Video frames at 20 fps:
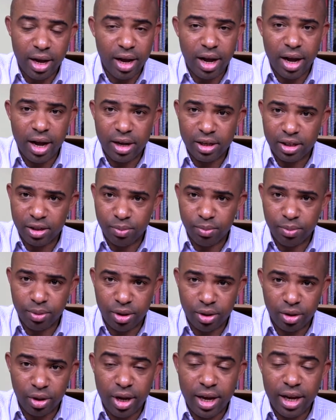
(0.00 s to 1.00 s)
uh,
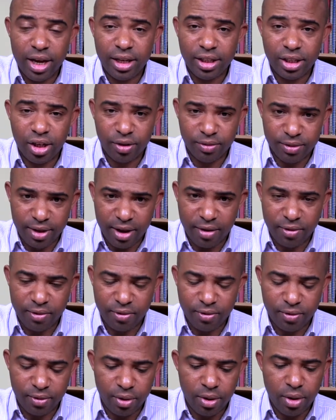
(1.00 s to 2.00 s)
angel of death.